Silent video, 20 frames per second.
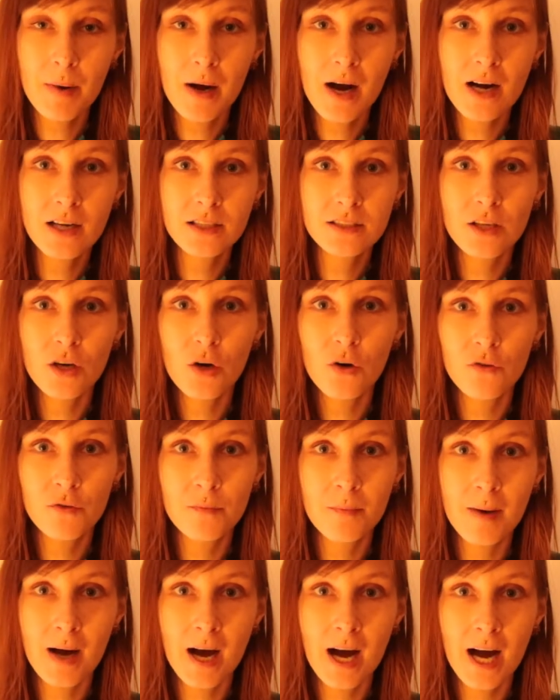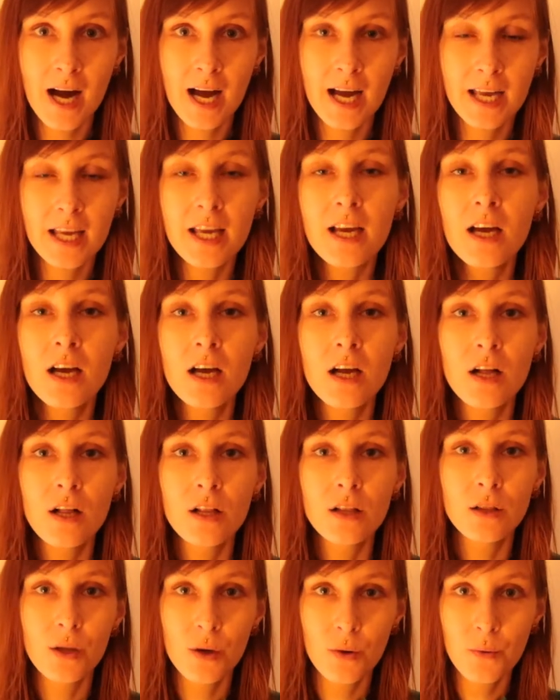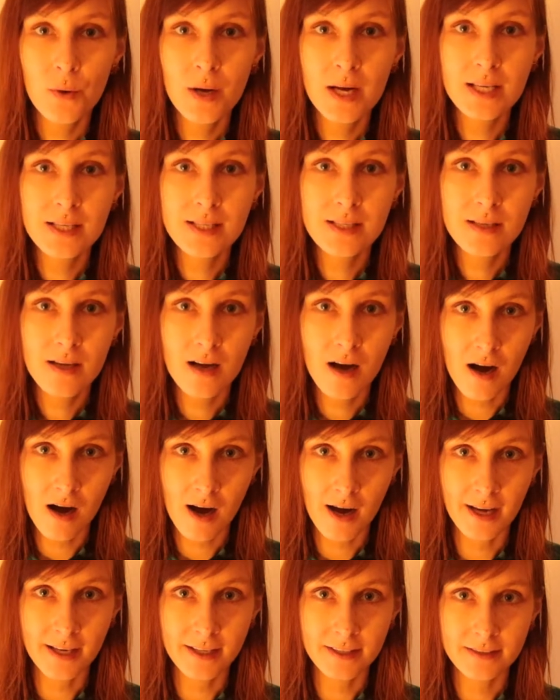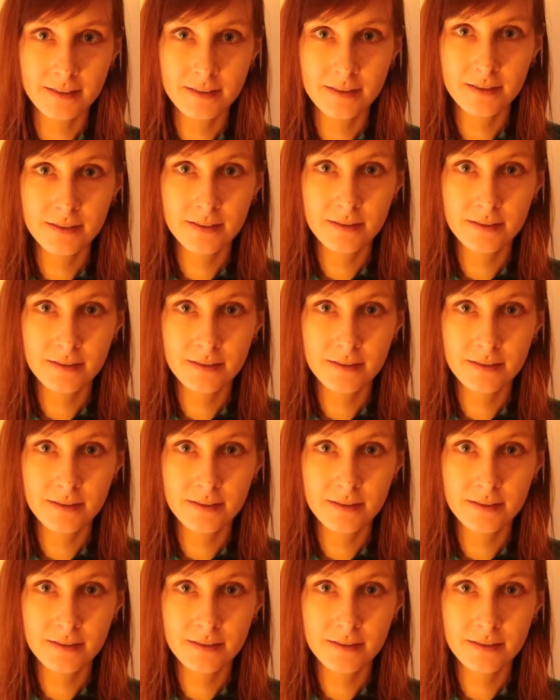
part of my low-waist guide.